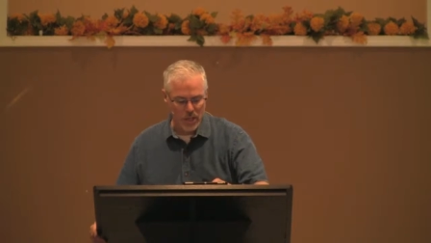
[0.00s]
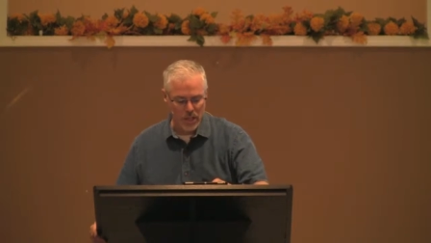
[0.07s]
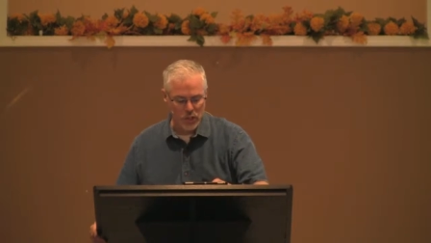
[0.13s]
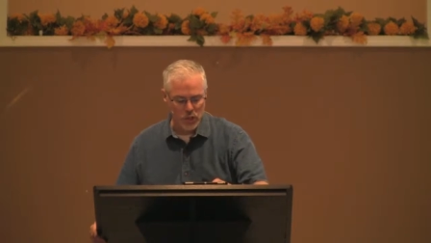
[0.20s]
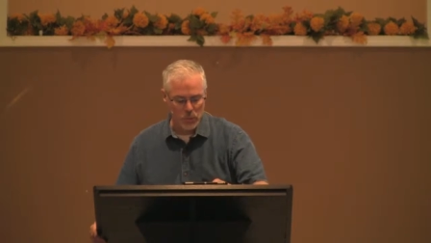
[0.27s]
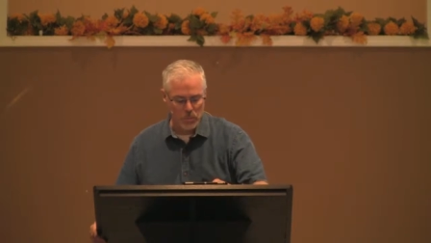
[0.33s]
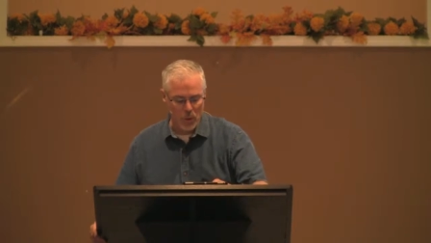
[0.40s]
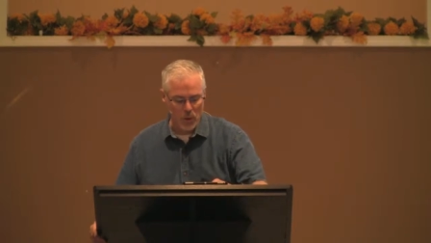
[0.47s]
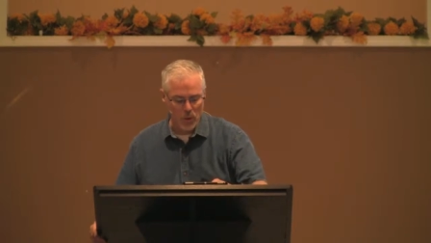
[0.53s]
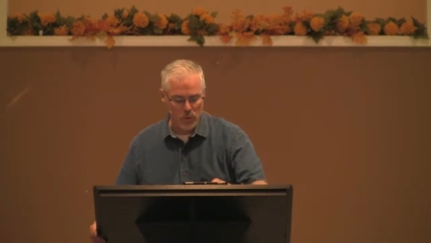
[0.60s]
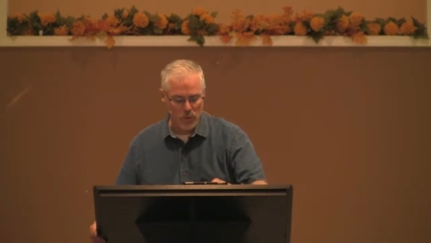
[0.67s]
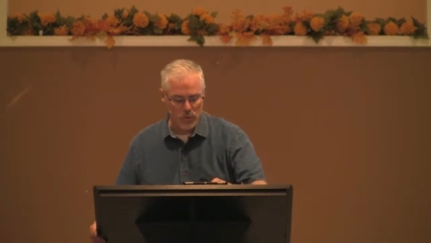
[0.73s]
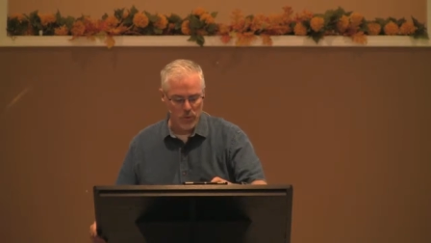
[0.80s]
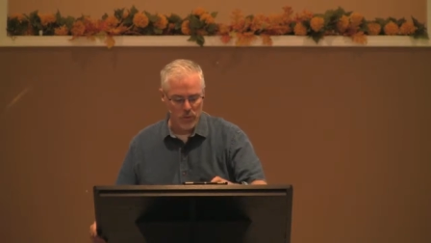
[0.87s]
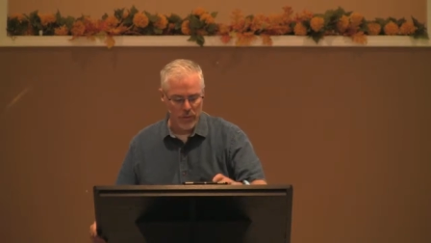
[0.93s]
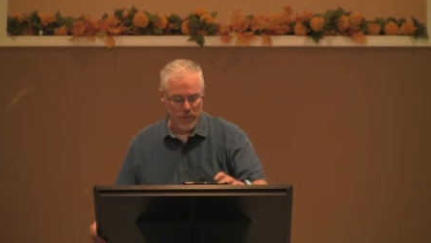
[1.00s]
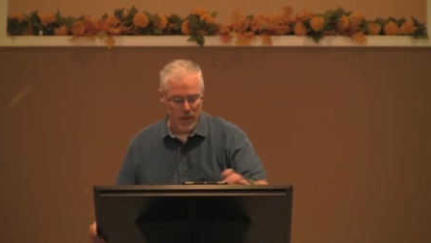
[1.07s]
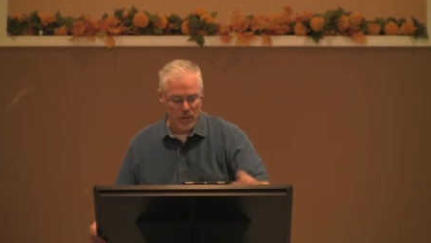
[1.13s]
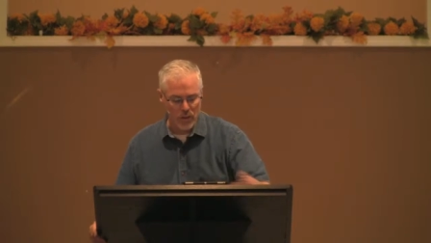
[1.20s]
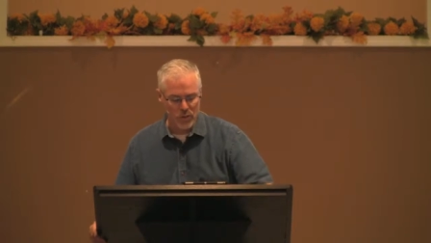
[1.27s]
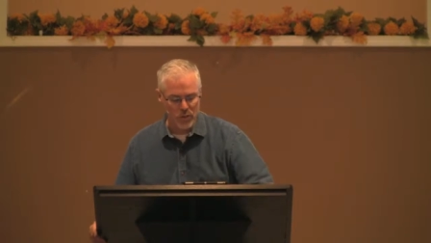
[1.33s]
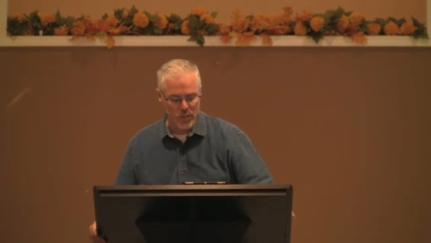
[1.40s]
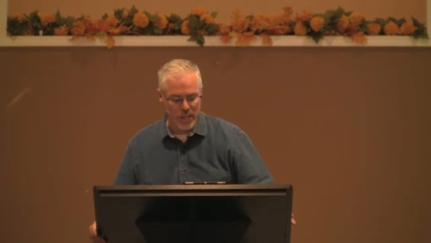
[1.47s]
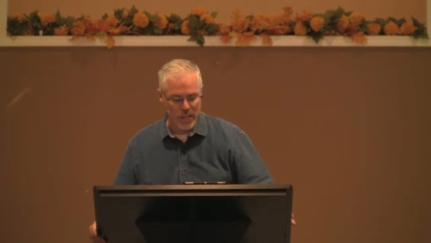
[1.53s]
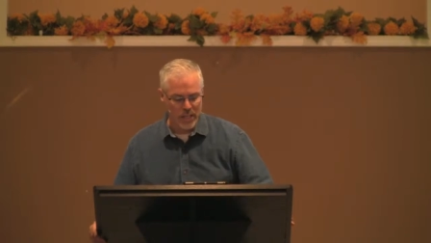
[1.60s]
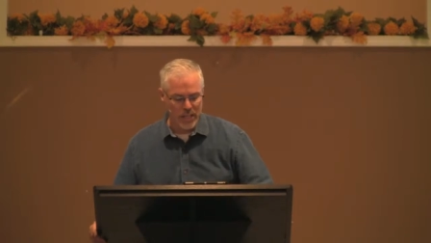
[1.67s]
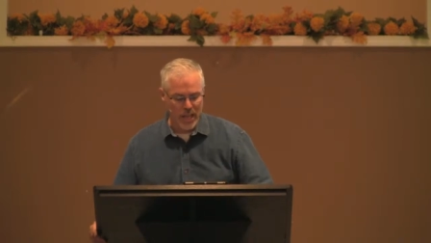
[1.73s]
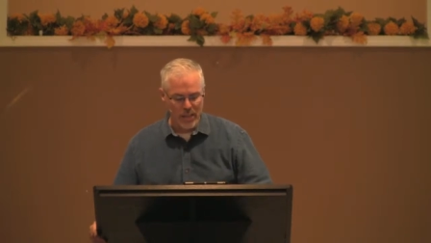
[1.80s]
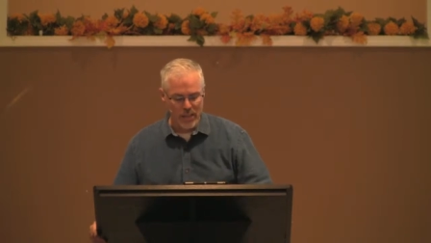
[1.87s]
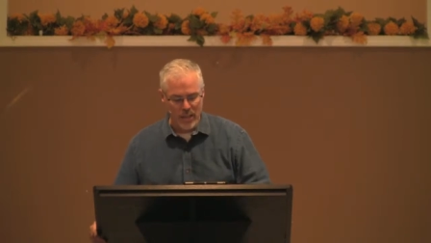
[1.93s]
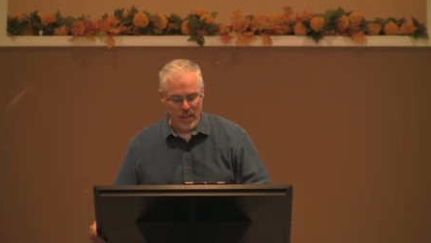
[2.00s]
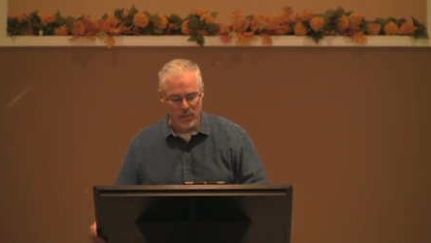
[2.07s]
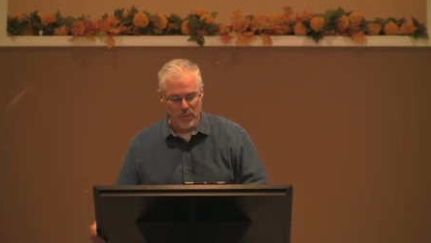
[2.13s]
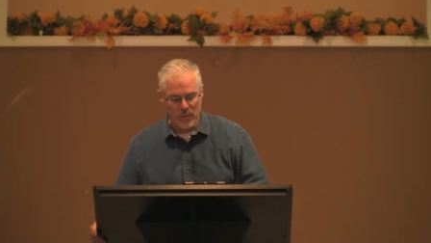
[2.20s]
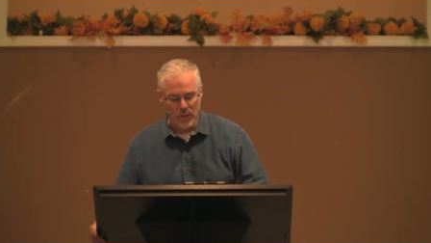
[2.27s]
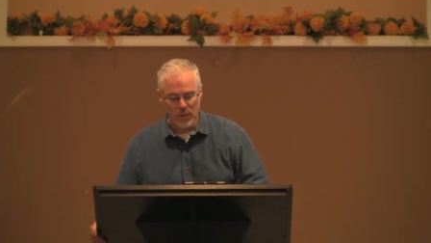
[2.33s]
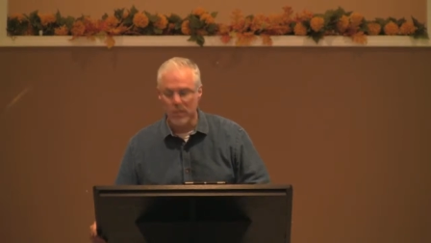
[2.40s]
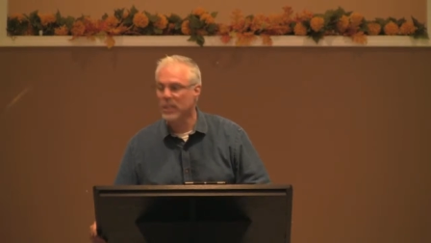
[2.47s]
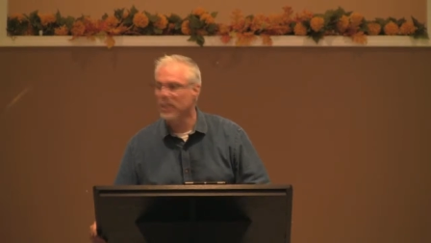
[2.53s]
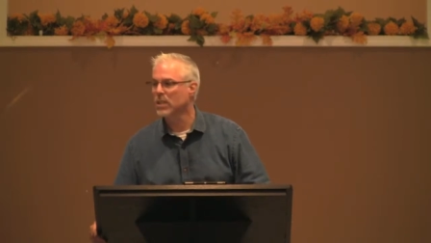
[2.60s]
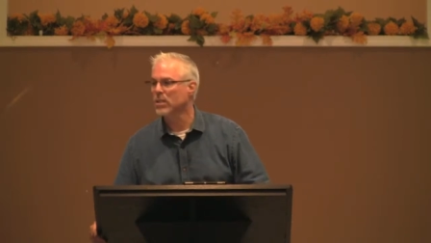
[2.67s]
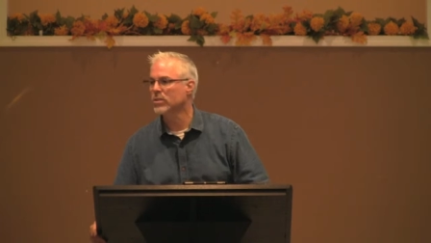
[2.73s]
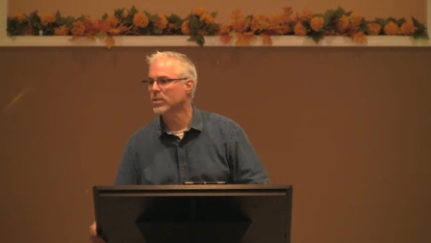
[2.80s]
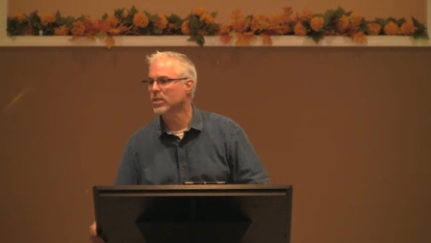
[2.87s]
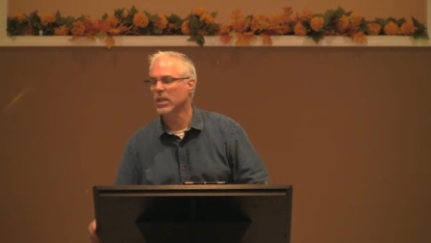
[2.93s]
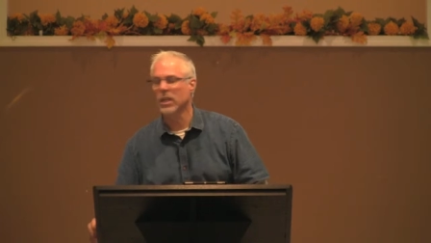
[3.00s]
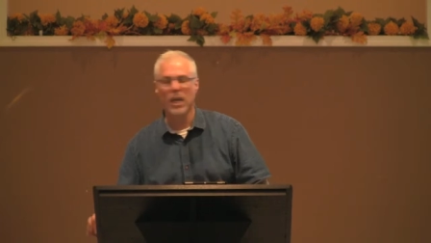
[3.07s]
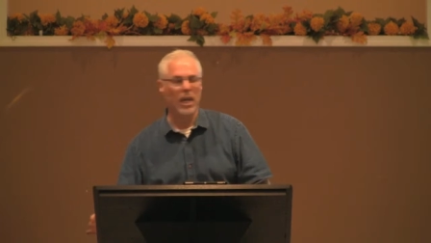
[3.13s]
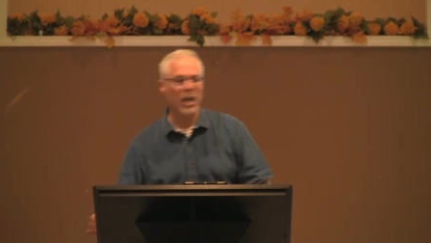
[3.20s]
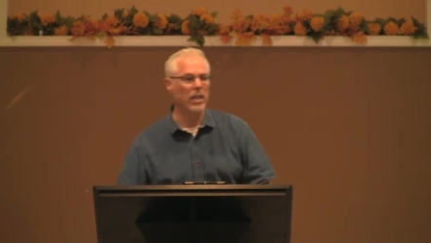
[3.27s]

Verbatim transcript: expose their sin and they feel guilty.